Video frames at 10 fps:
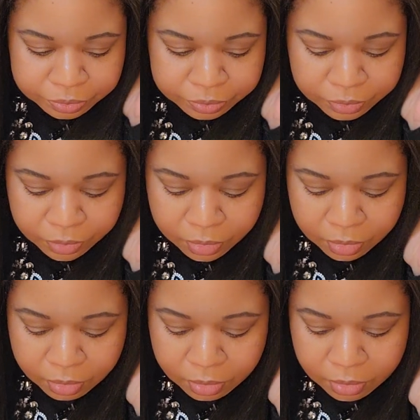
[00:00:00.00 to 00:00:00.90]

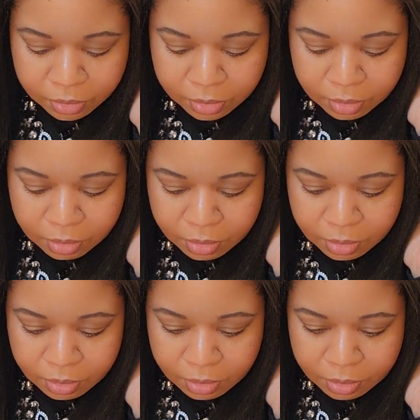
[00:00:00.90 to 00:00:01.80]

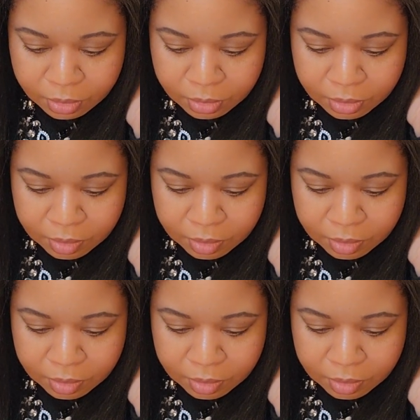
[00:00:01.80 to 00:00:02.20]
[no speech]